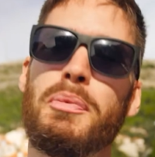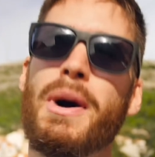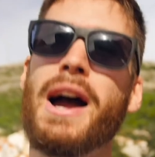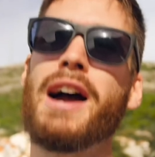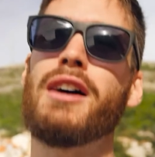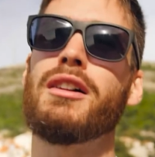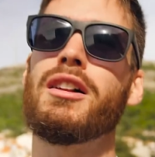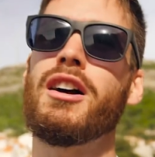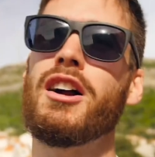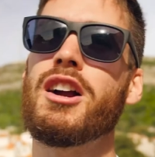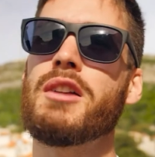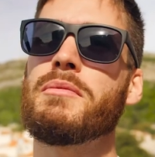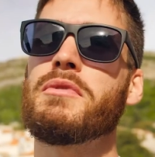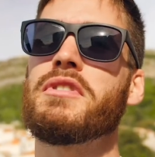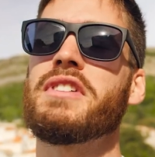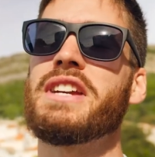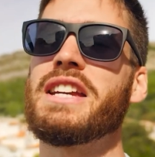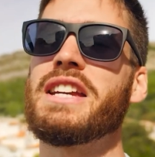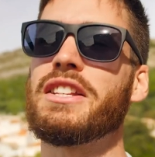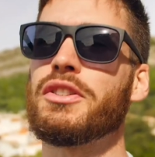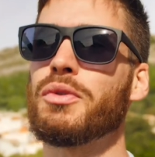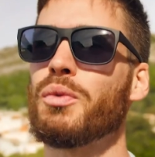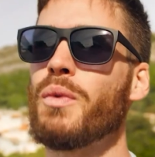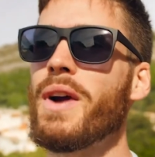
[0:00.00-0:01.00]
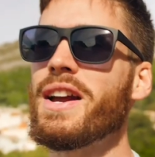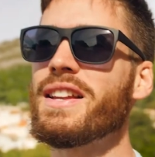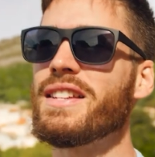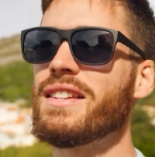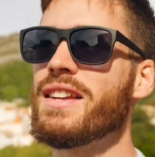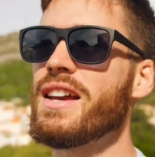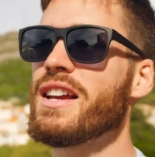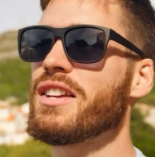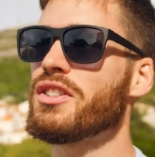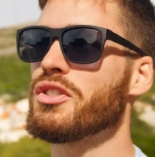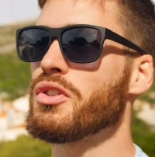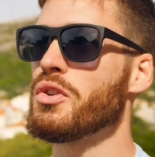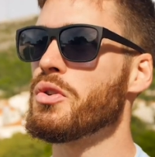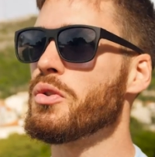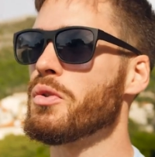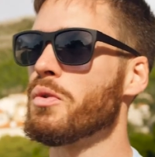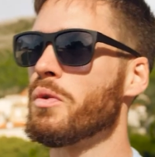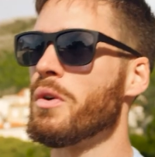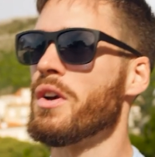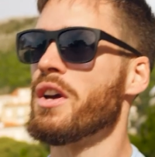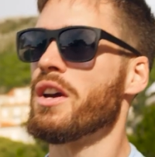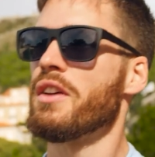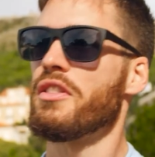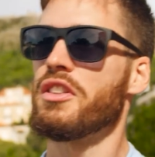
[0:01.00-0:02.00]
Pyle Harbor. It's right next
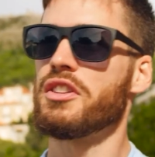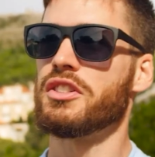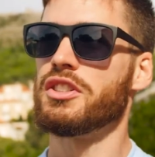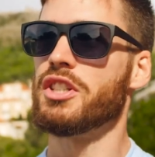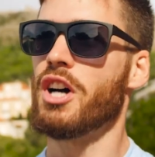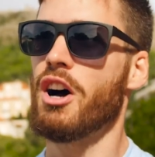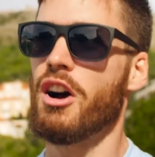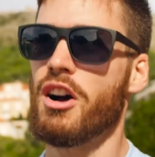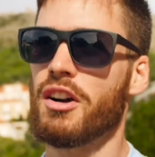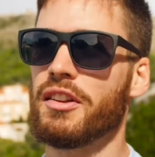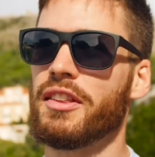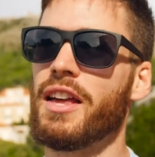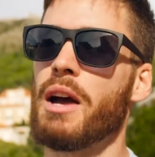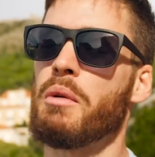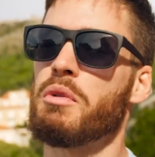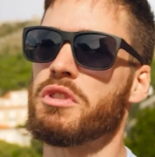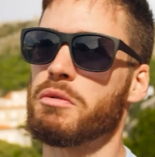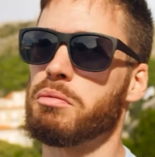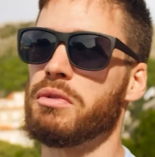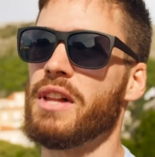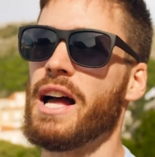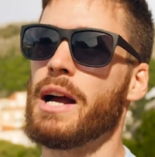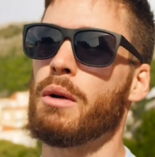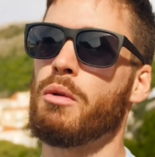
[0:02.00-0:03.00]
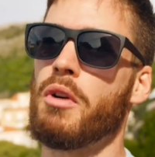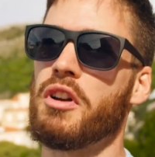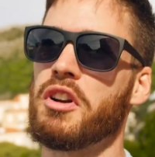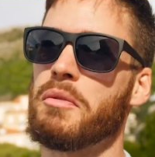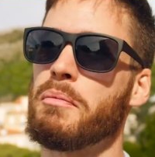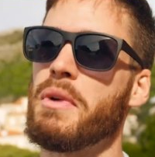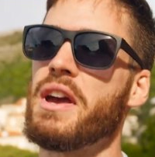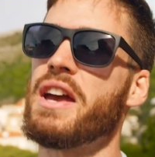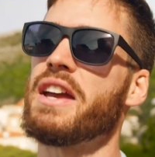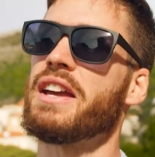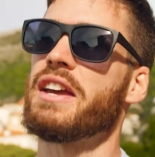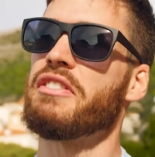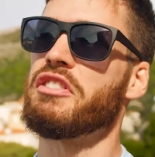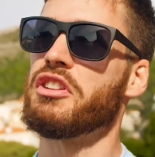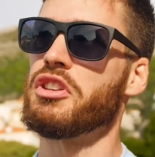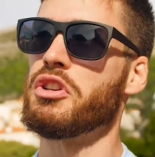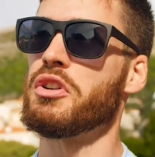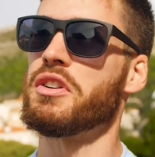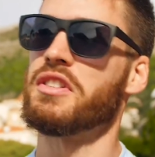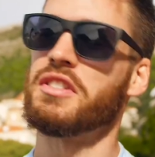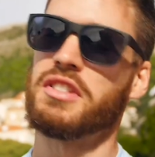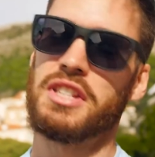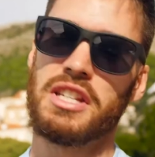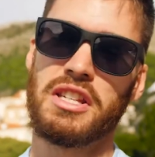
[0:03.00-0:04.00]
to the dock that was Blackwater Bay, and then
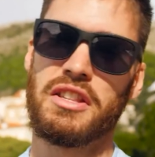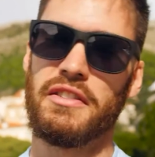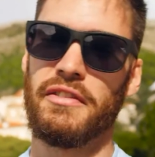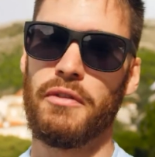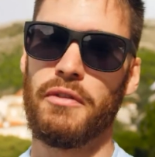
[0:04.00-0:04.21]
you can see the